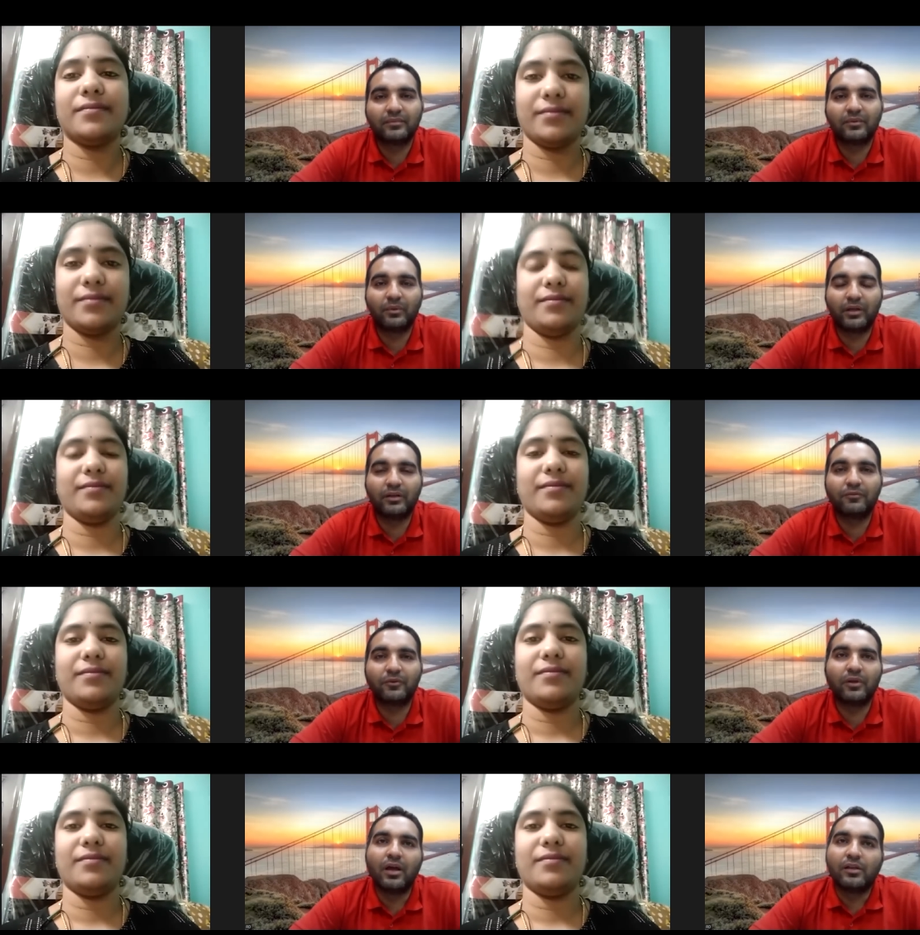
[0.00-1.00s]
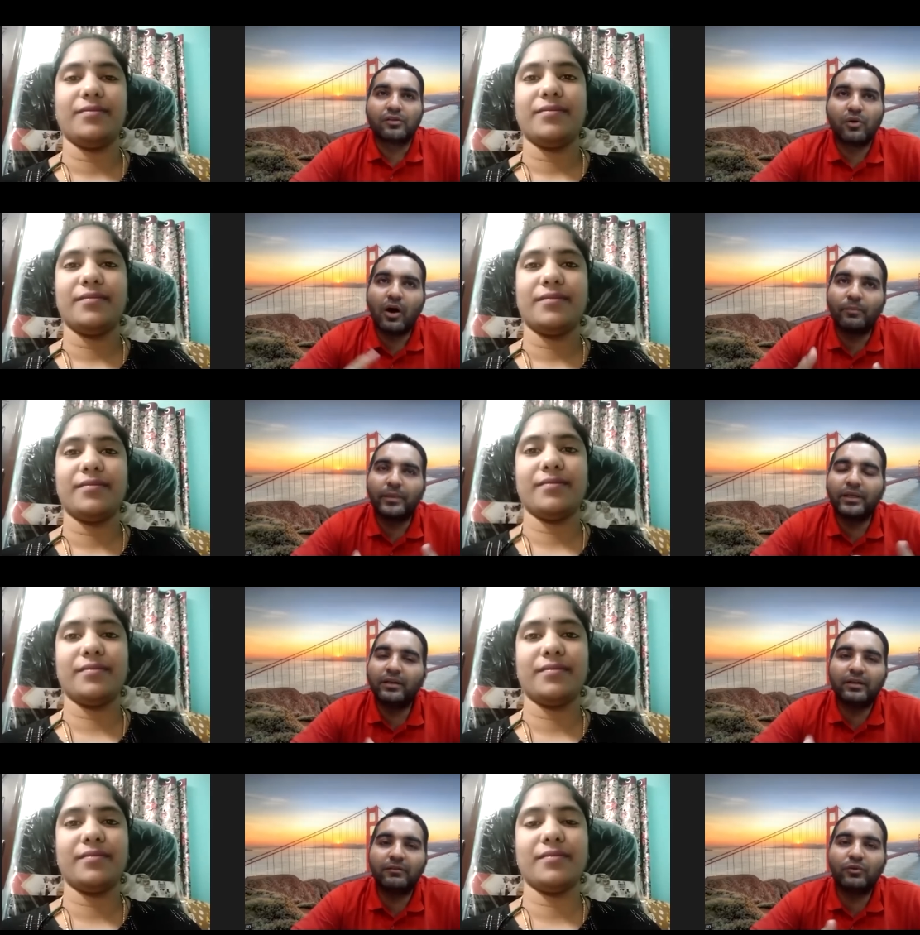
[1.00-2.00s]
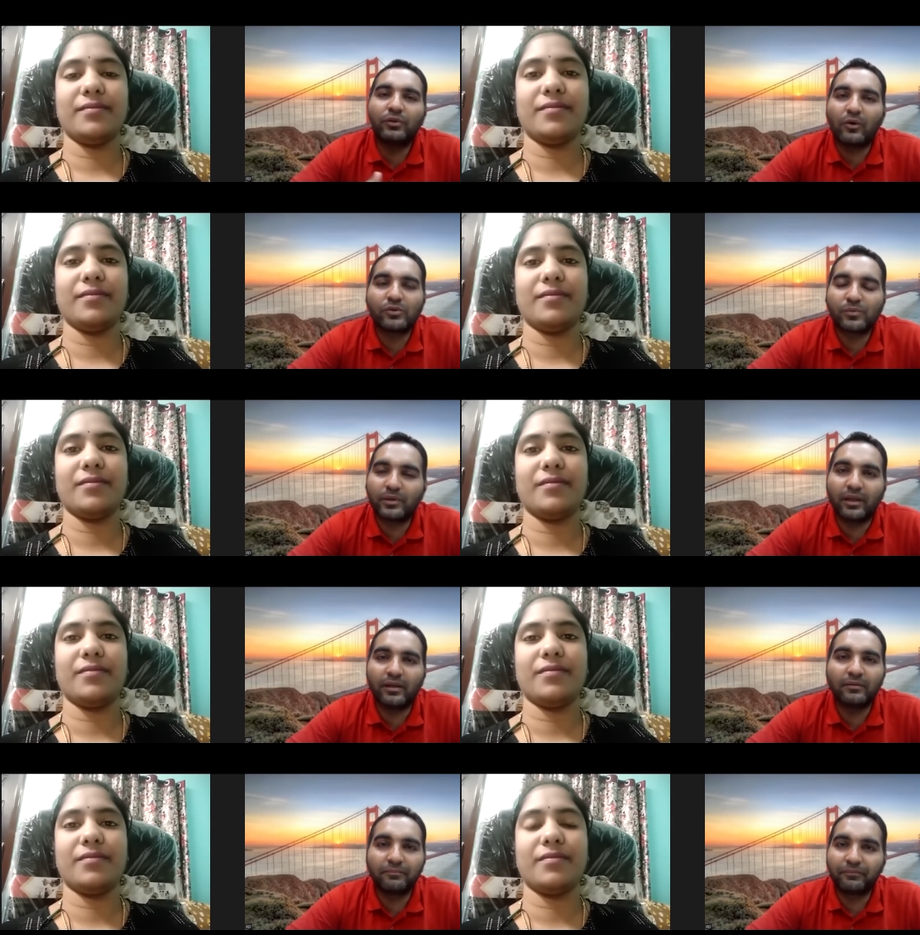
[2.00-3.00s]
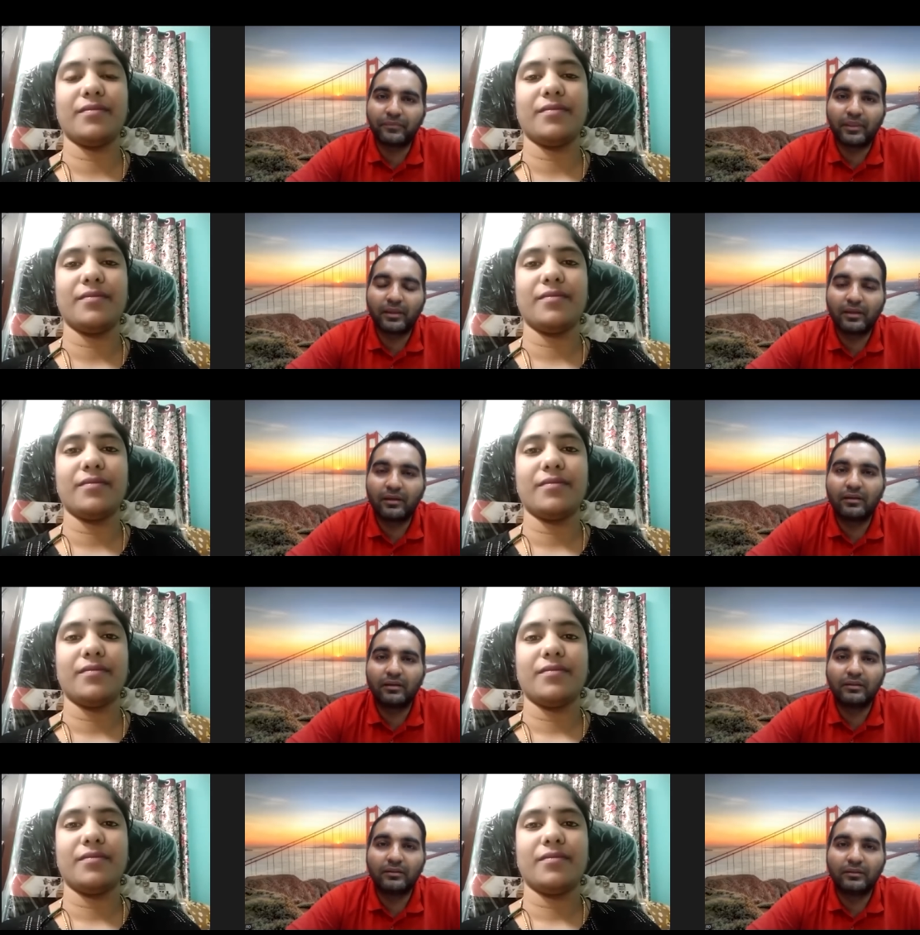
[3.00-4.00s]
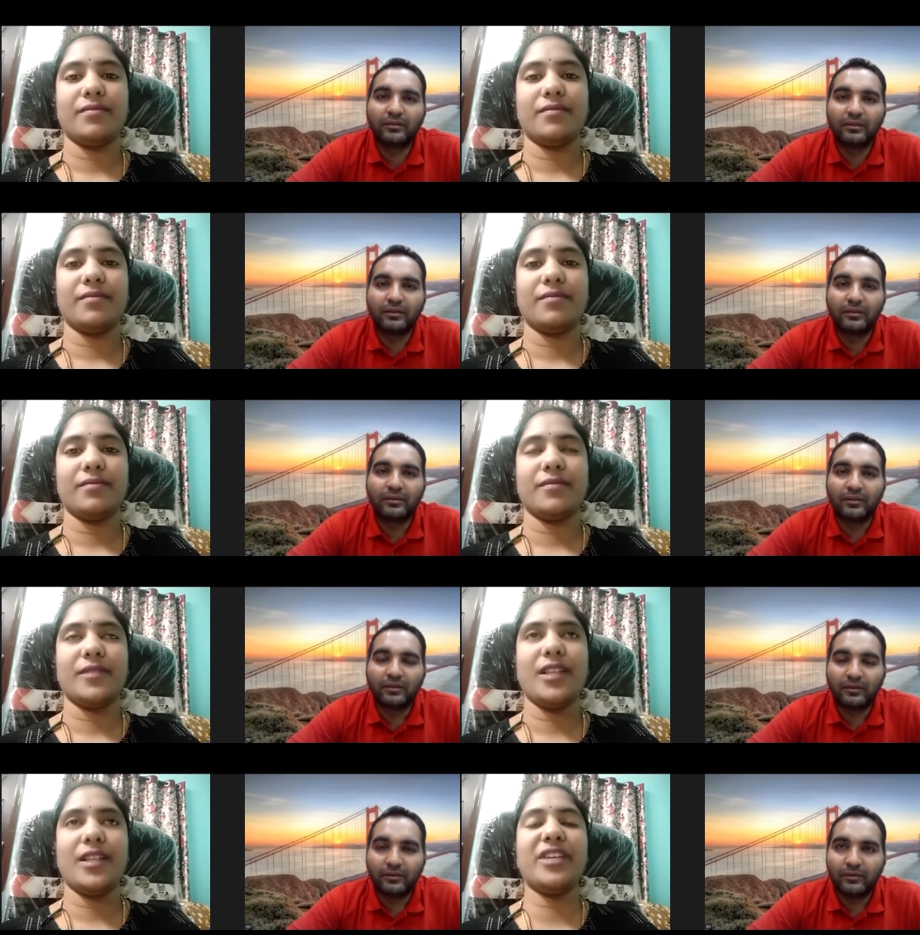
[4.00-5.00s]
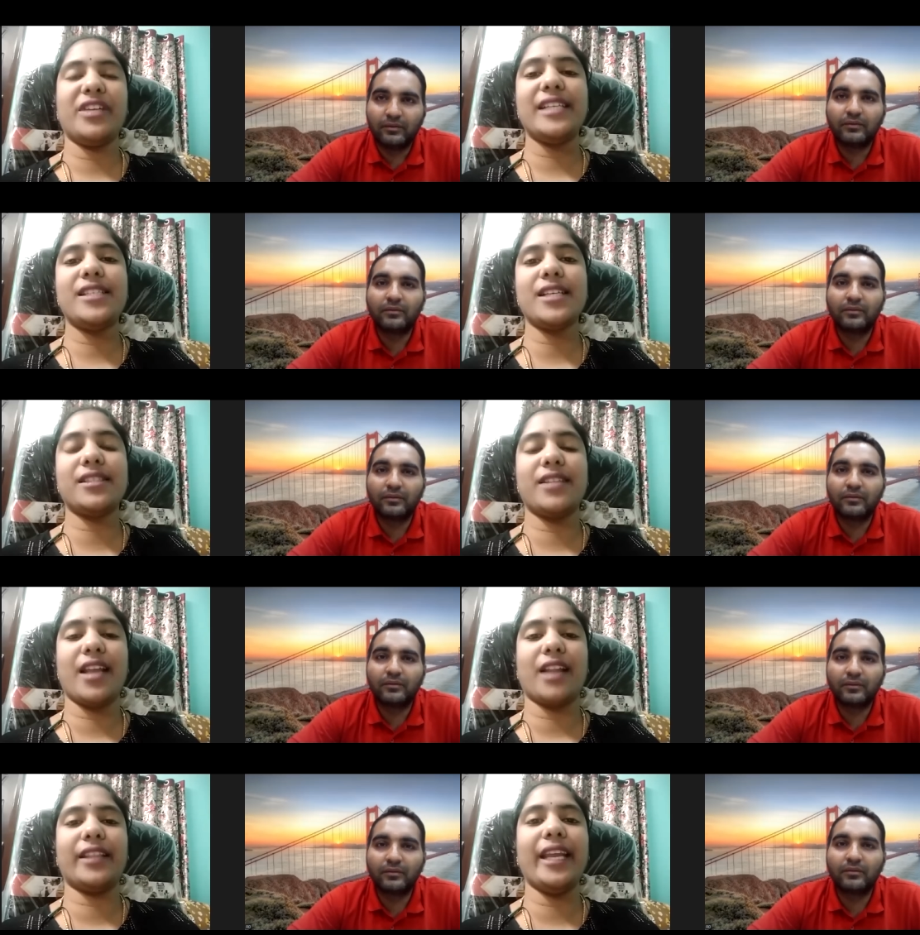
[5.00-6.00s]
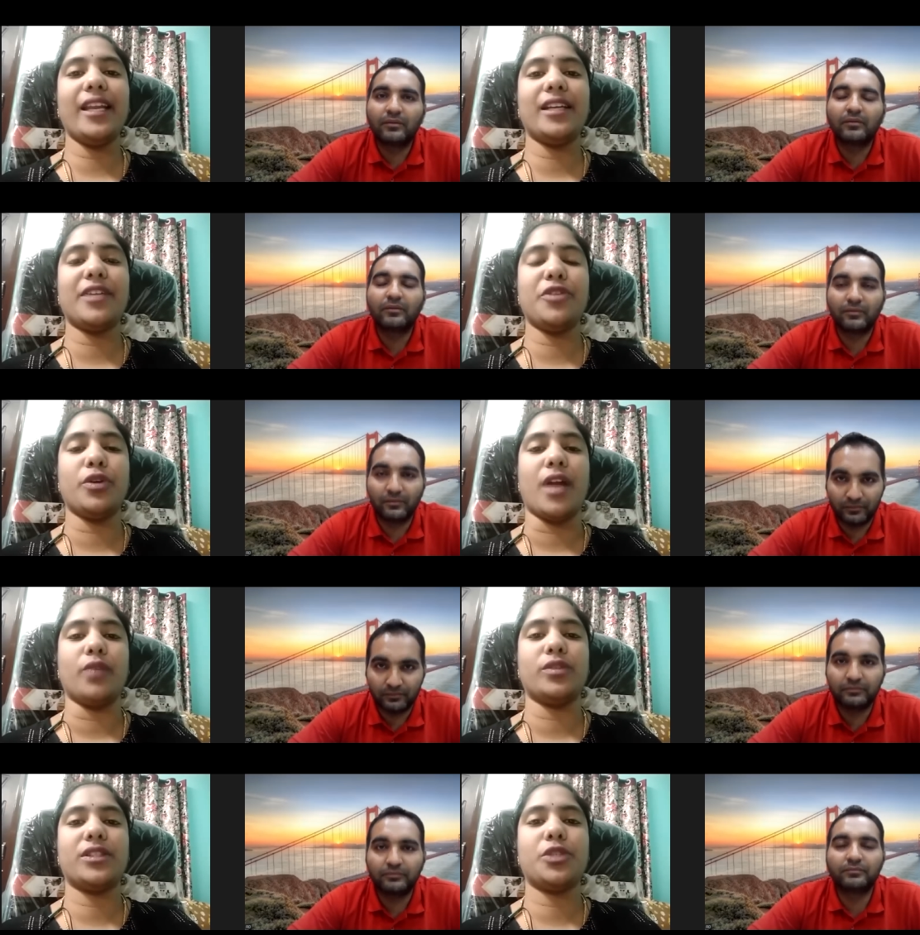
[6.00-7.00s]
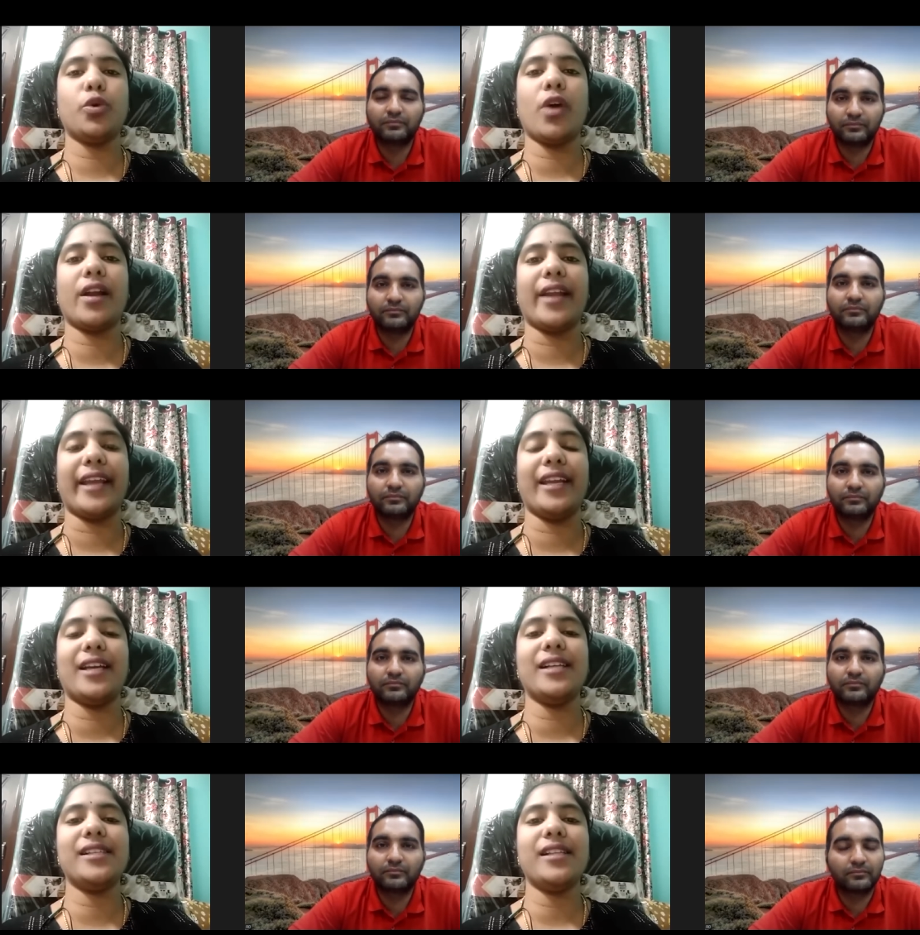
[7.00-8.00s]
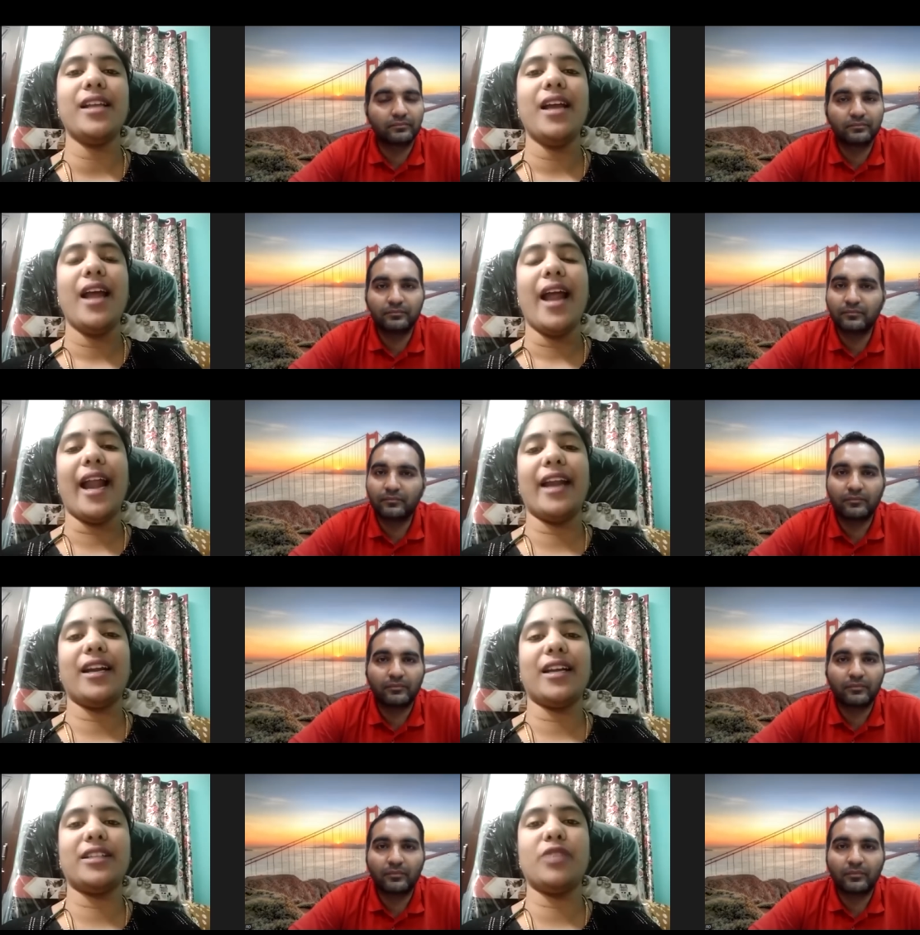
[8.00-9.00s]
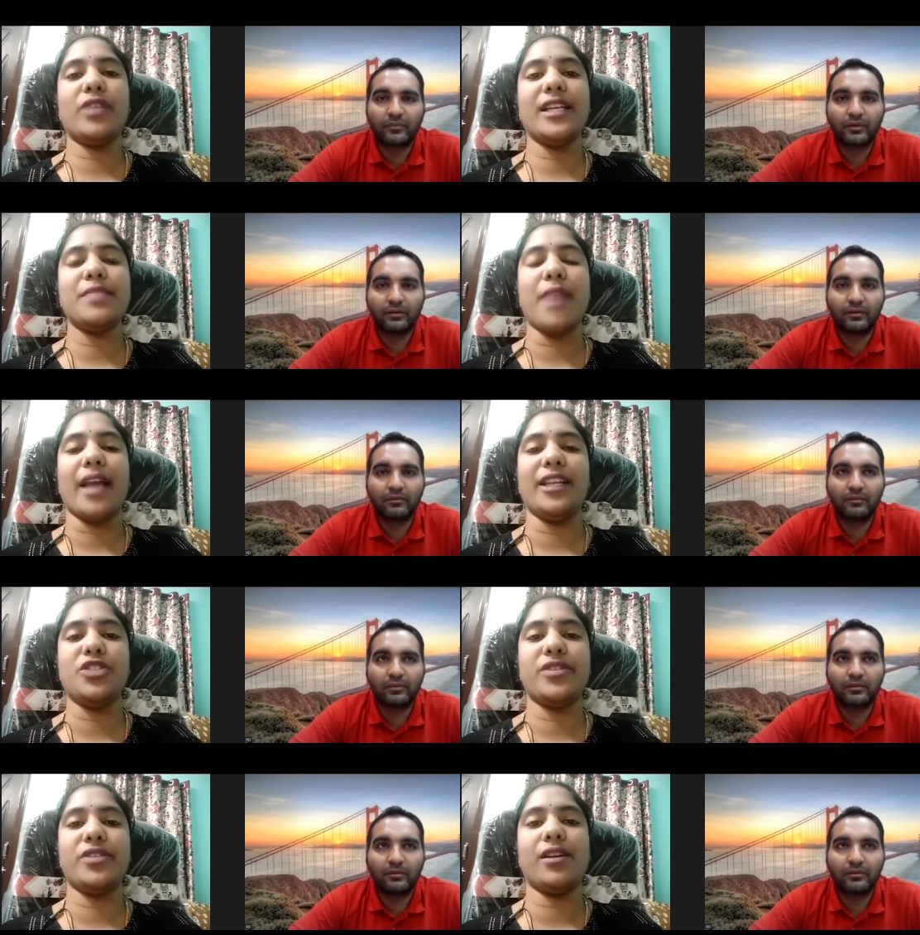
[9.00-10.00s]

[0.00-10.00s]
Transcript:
Speaker 1: Wonderful. So how many interview rounds were there?
Speaker 2: Yeah, for T C S, there are three interview rounds. Two are technical and other one is managerial